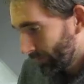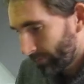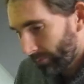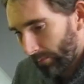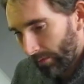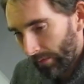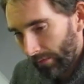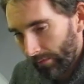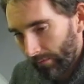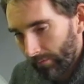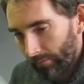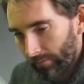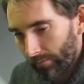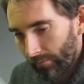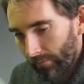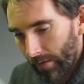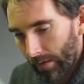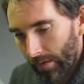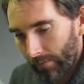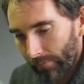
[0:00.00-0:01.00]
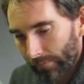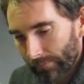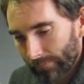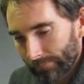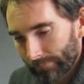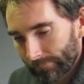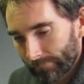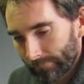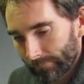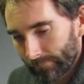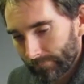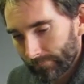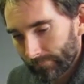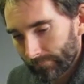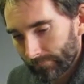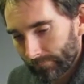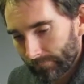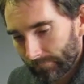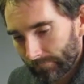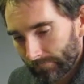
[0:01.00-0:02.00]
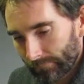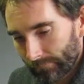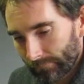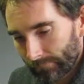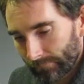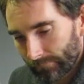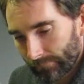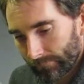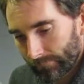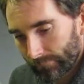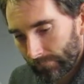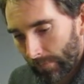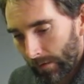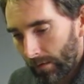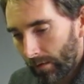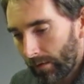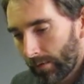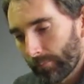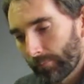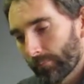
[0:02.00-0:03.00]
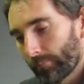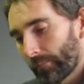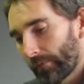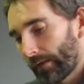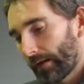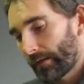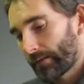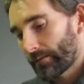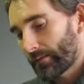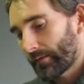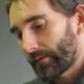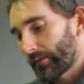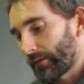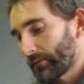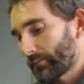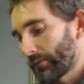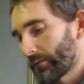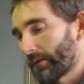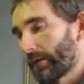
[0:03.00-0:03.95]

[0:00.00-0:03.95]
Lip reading: But I can survive it. Alright, that's it. That's my